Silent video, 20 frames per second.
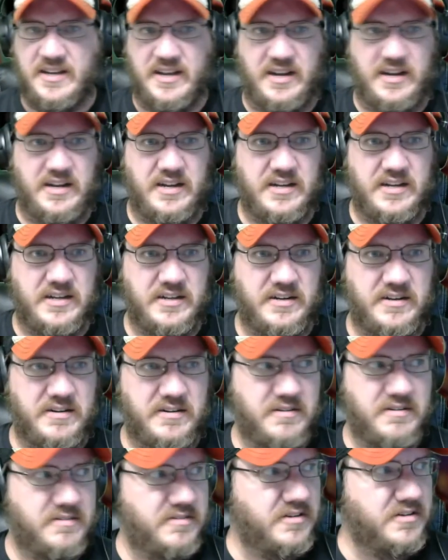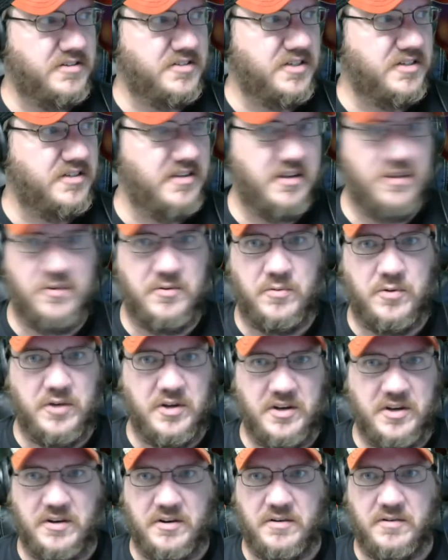and there's another
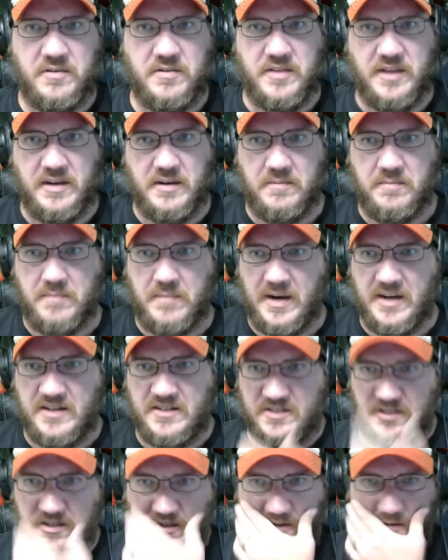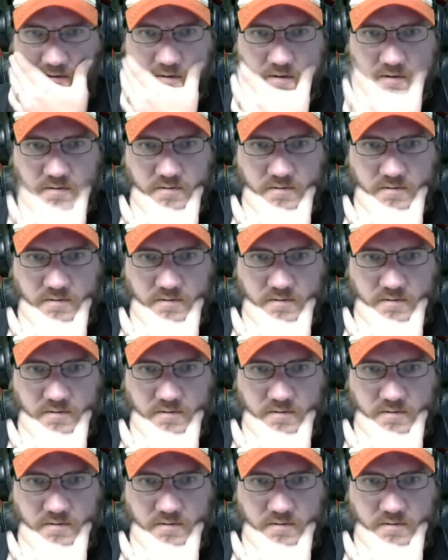one that my son,